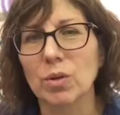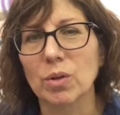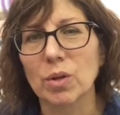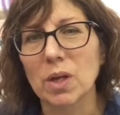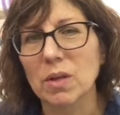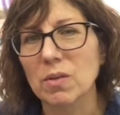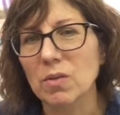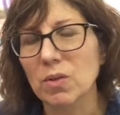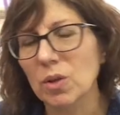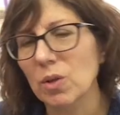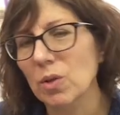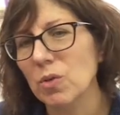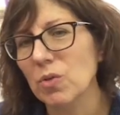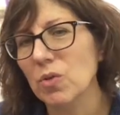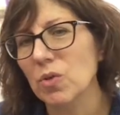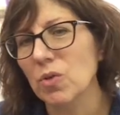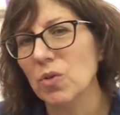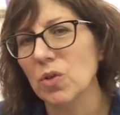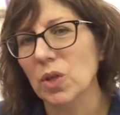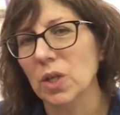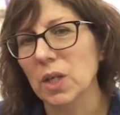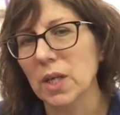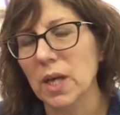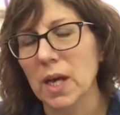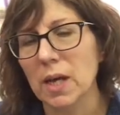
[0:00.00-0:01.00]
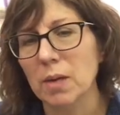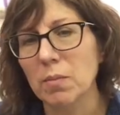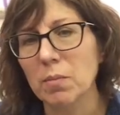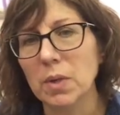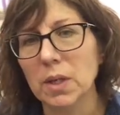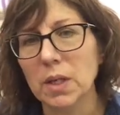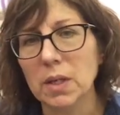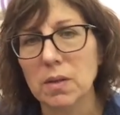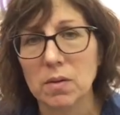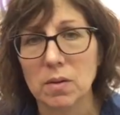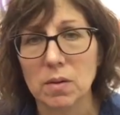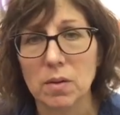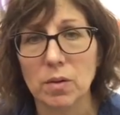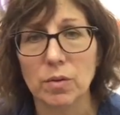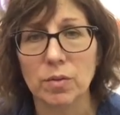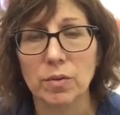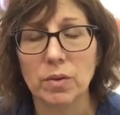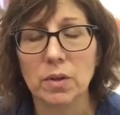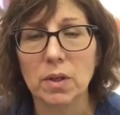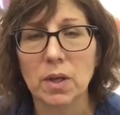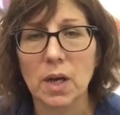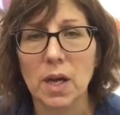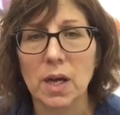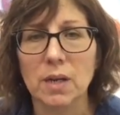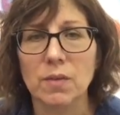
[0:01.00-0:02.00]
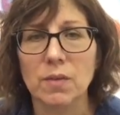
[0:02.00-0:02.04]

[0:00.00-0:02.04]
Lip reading: as close as you can because they're kind of